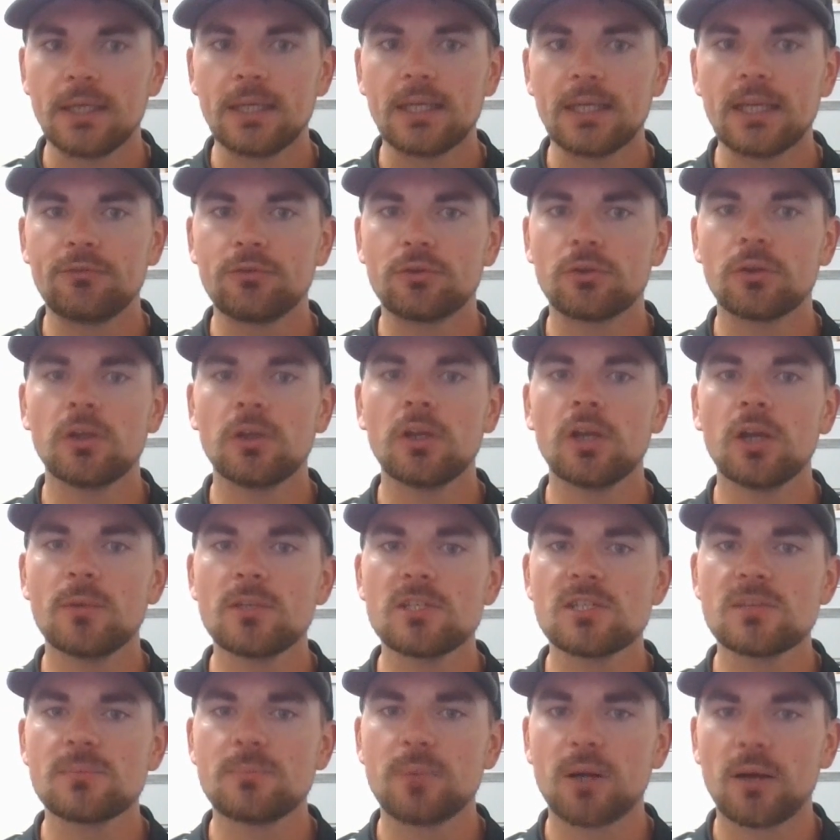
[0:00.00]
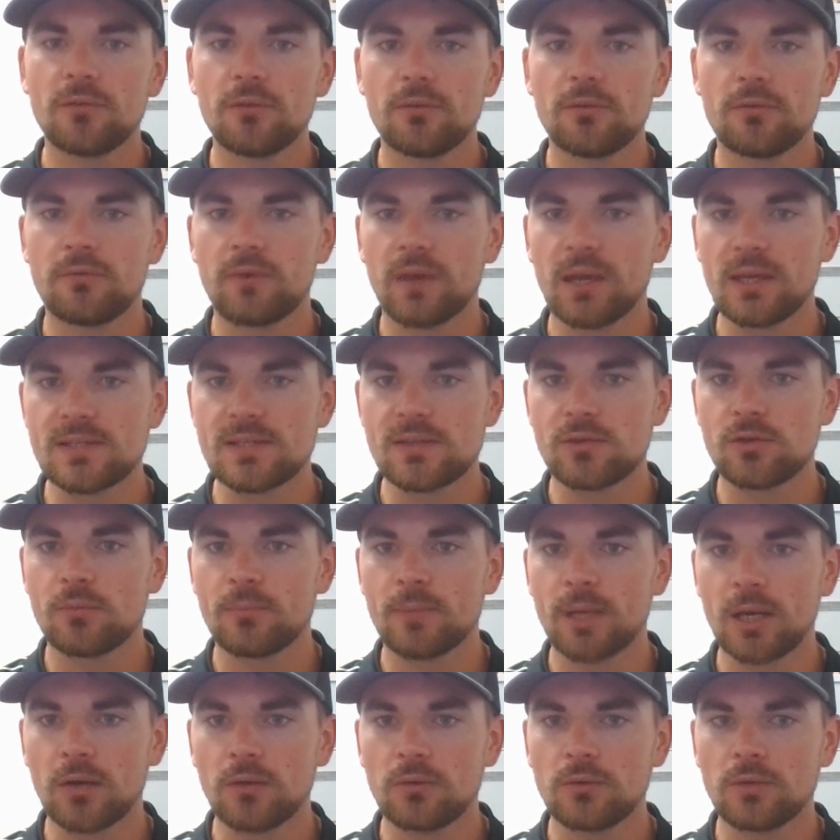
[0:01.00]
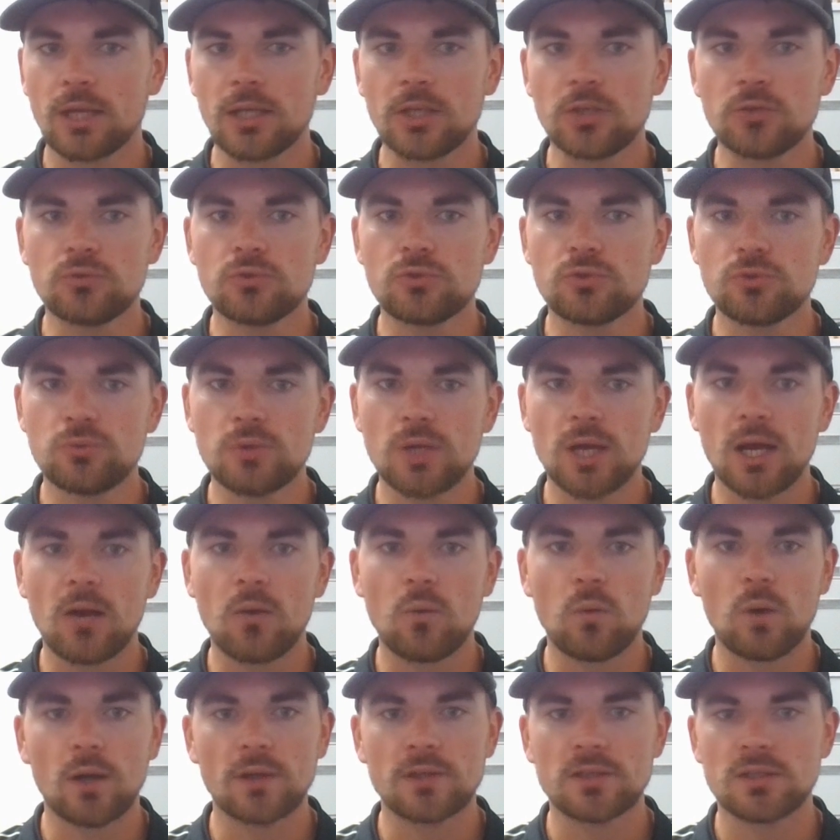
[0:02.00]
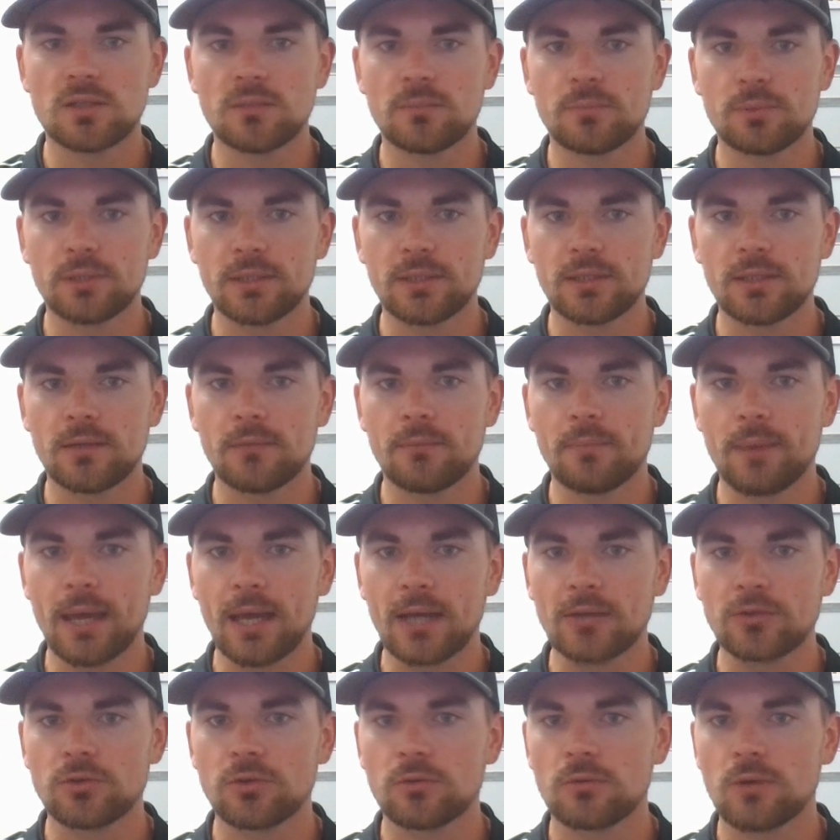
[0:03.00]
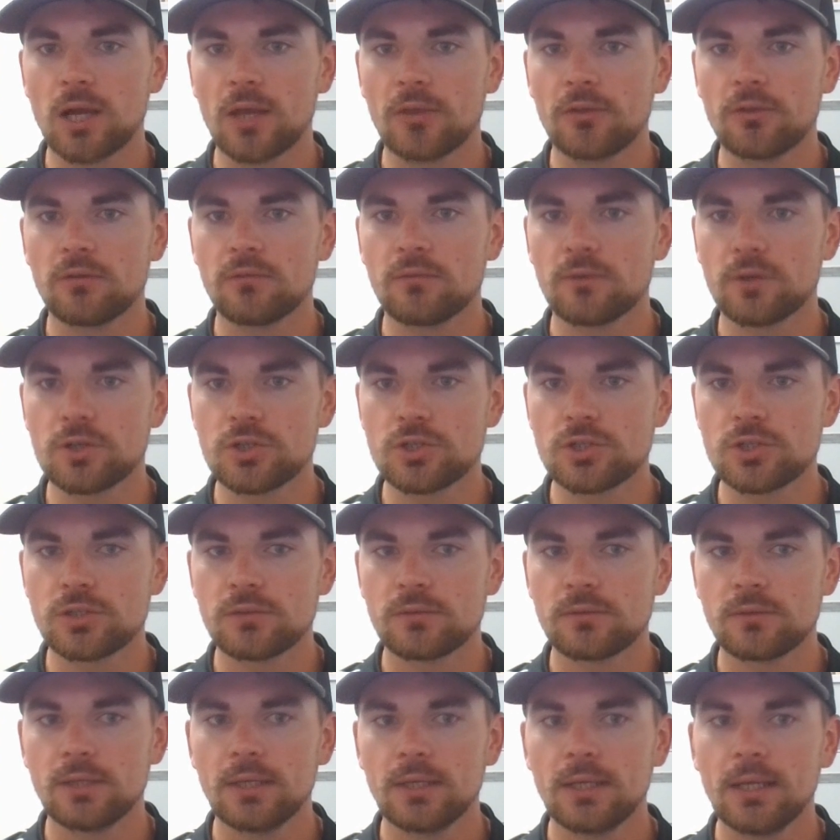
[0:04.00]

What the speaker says: If your income is above the phase out amount and you do not want to complete a backdoor Roth conversion,